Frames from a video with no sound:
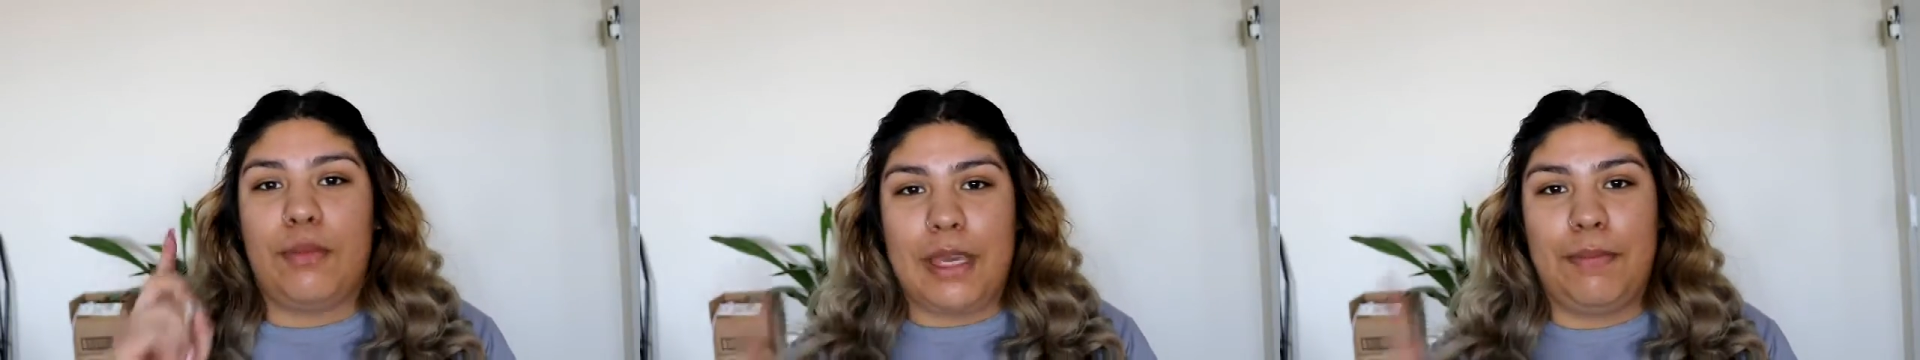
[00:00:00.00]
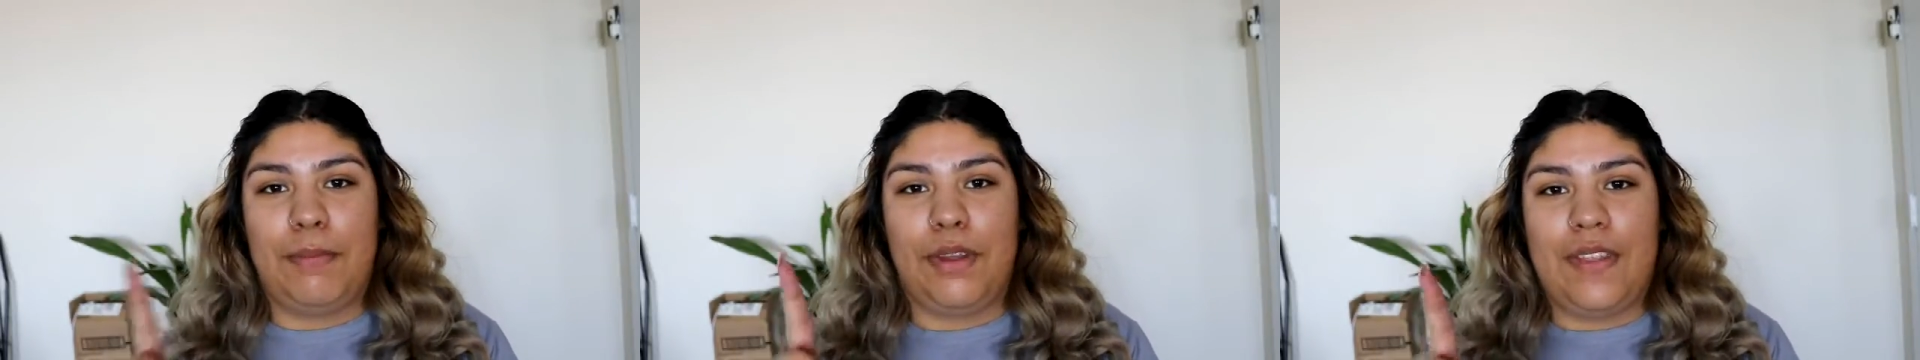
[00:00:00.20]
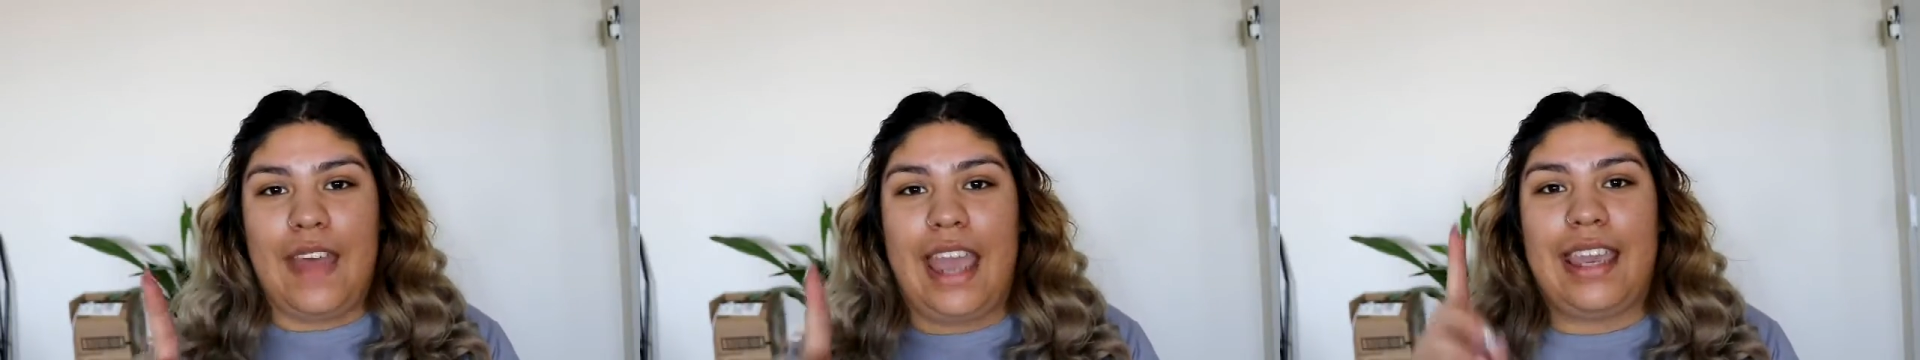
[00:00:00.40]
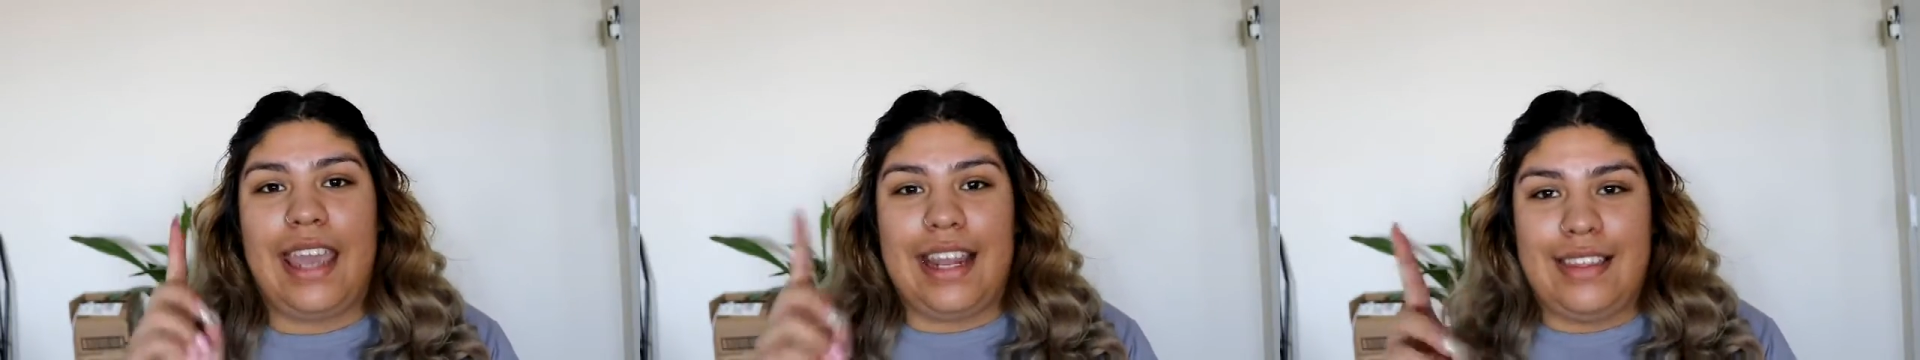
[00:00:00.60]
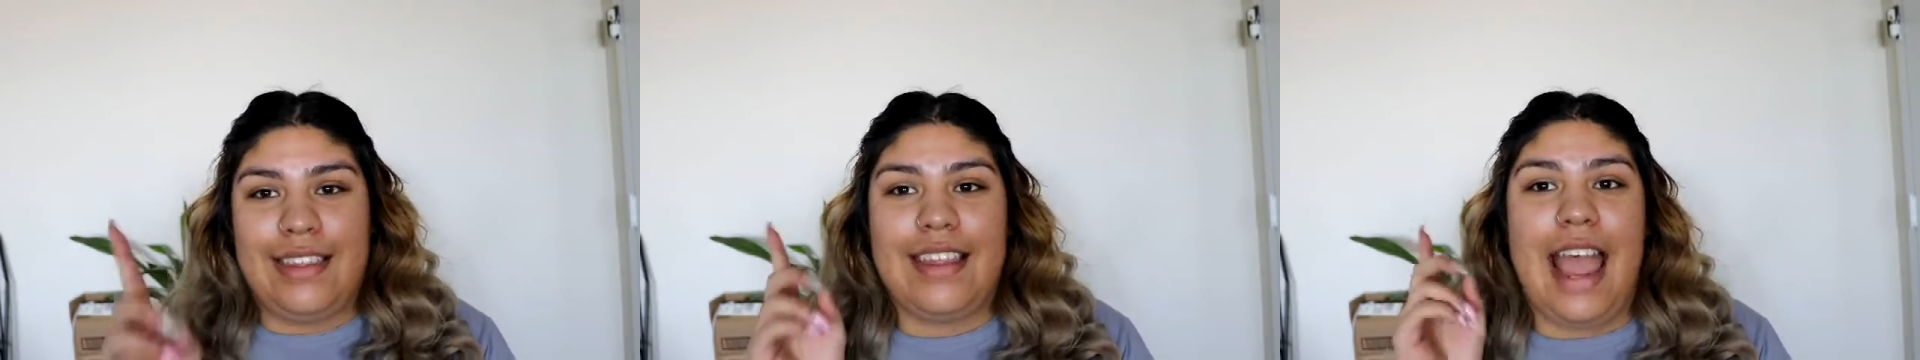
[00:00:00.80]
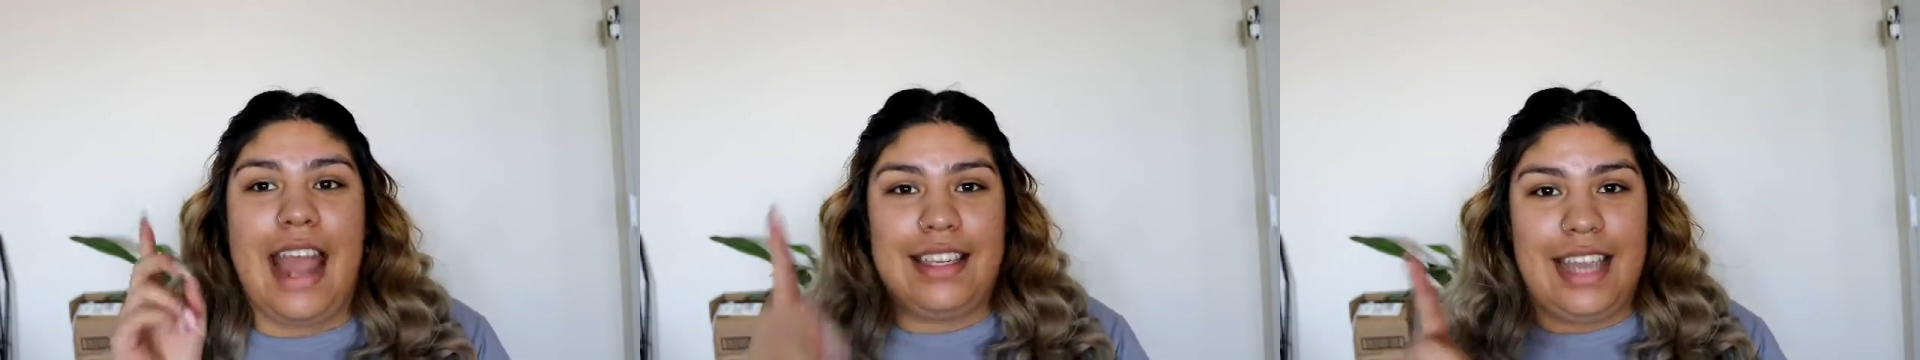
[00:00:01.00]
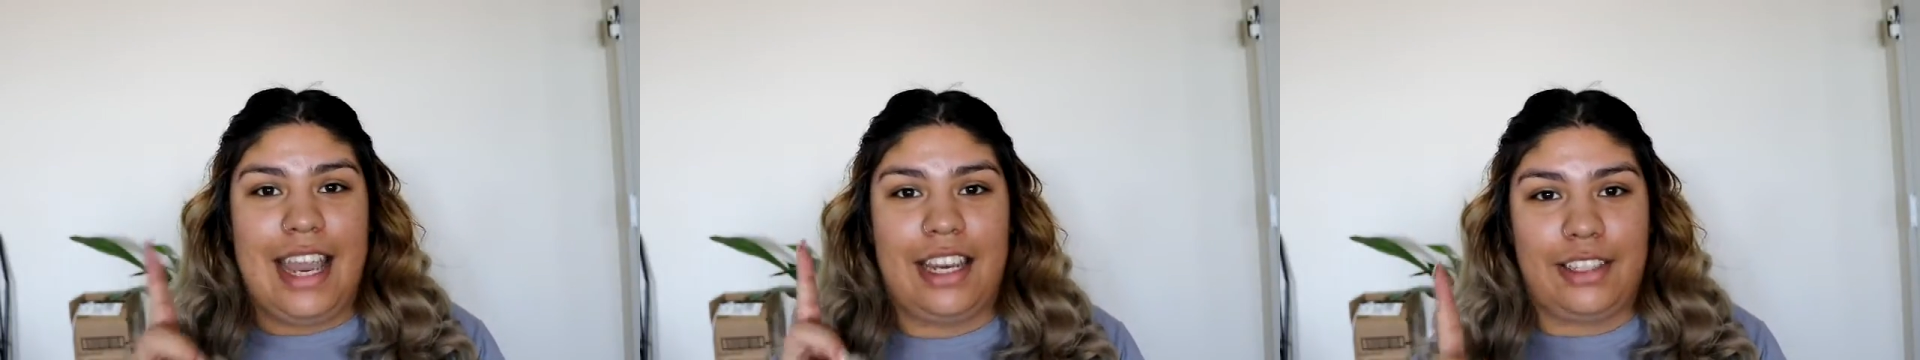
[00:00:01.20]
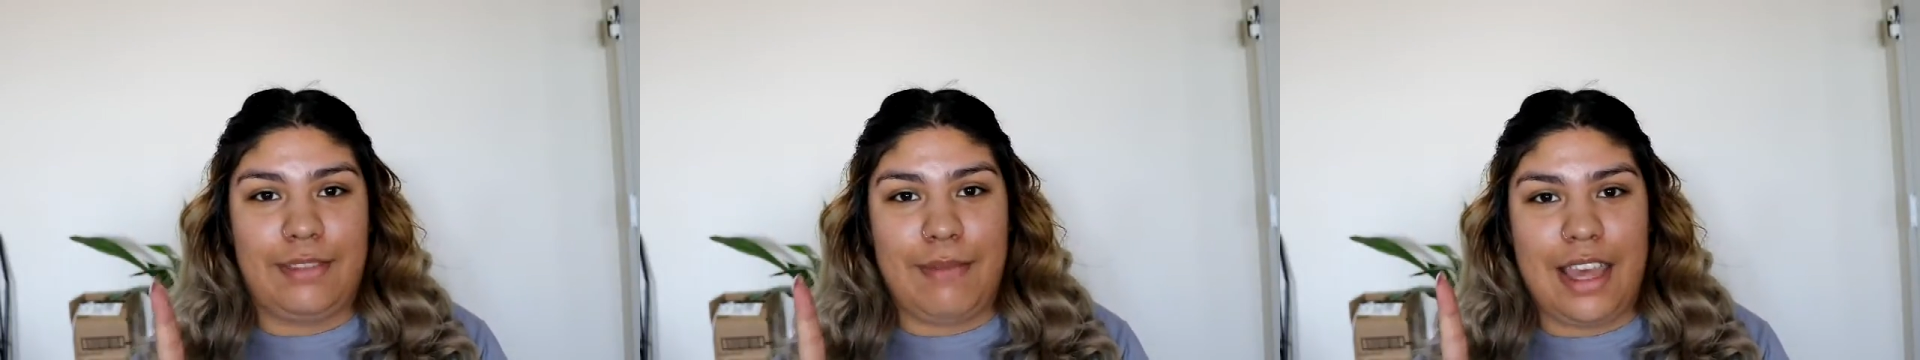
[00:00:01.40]
people that gets that
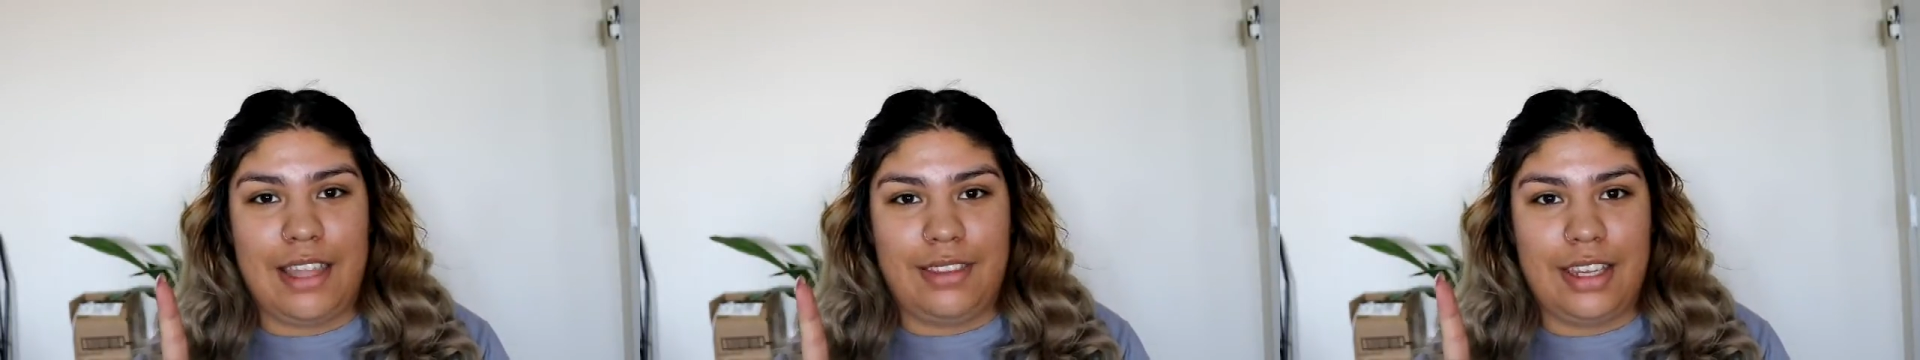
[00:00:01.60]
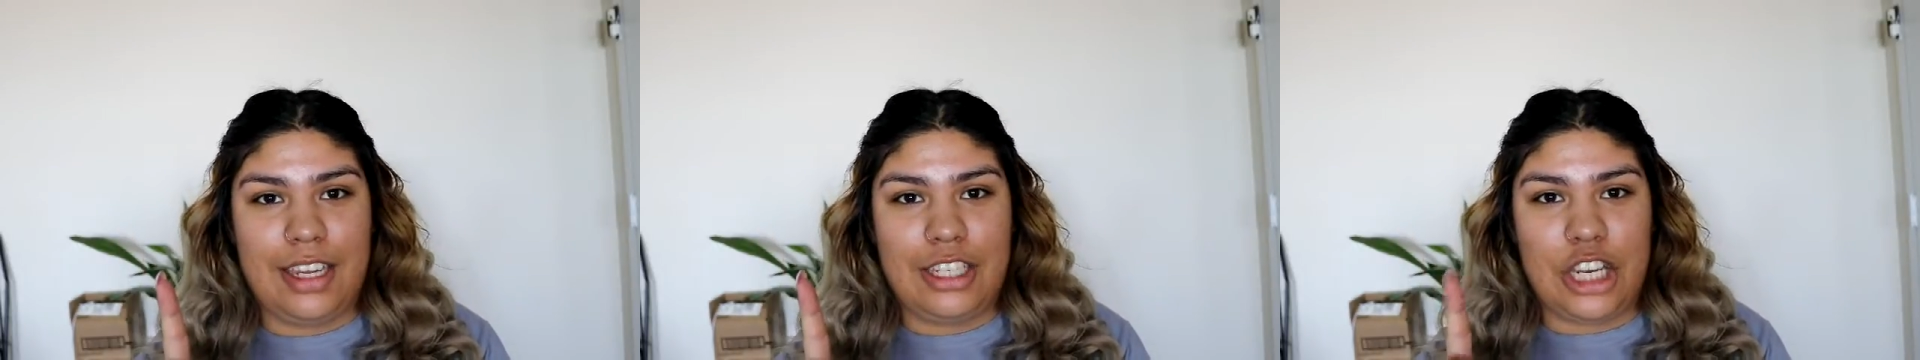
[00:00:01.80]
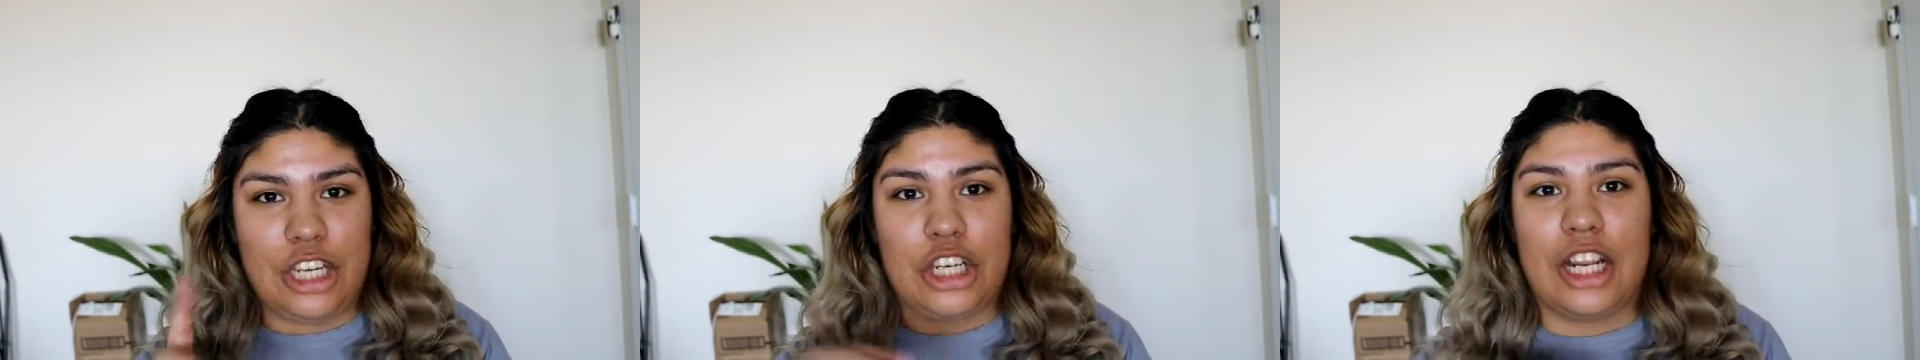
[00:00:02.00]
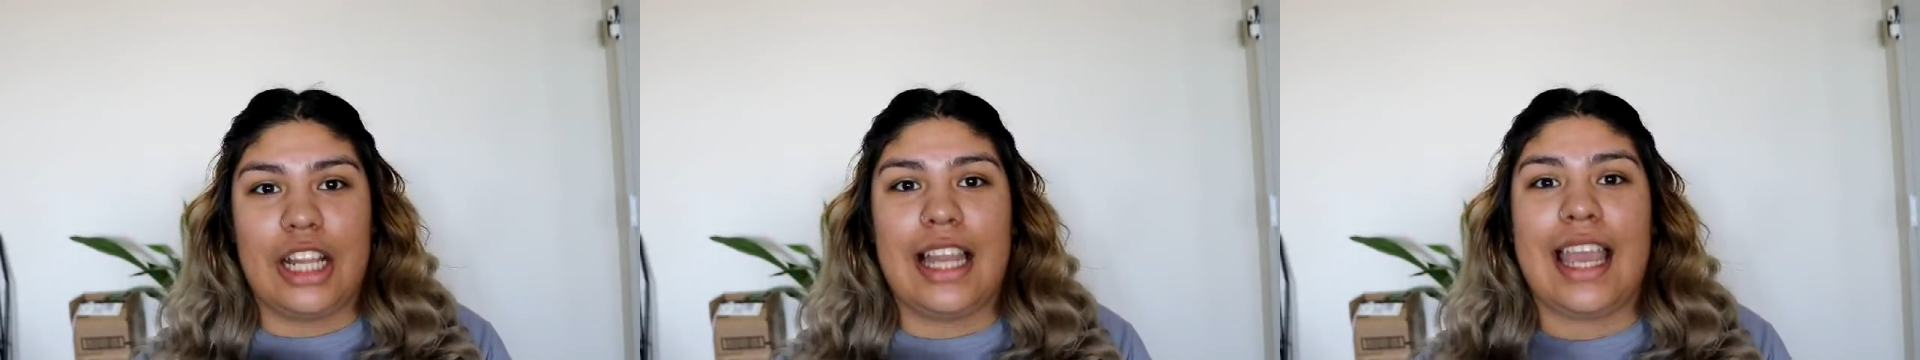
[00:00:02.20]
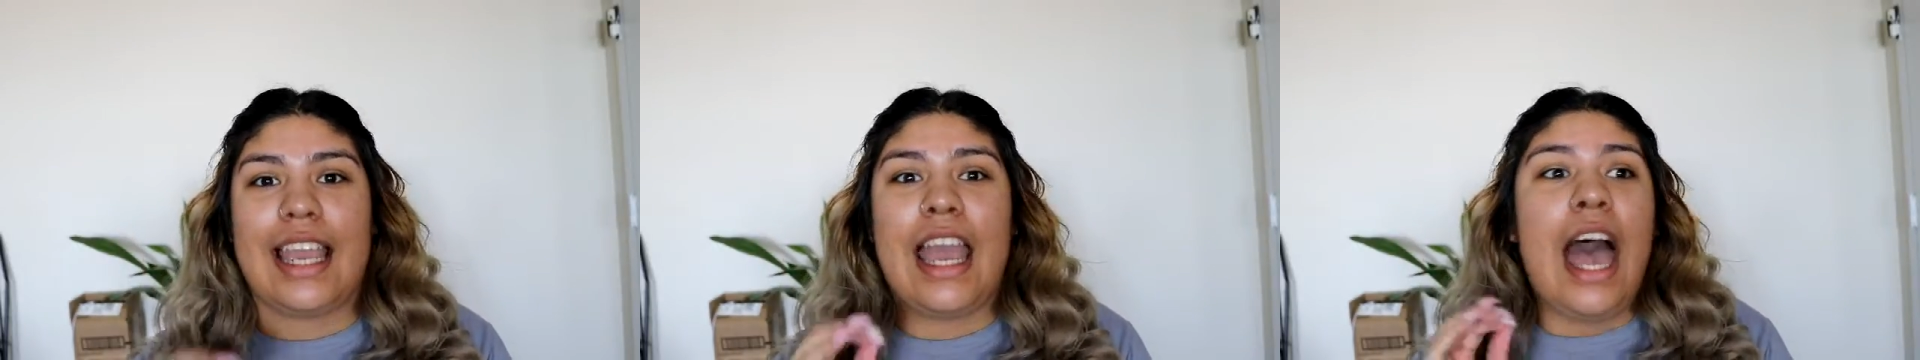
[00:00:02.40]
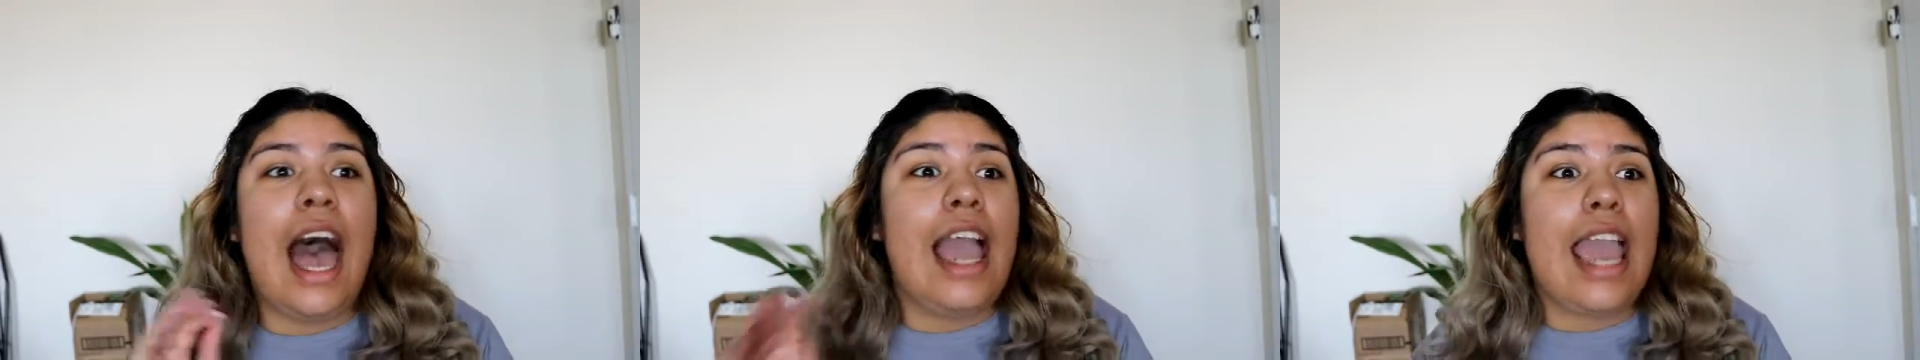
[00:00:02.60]
text message and you're like,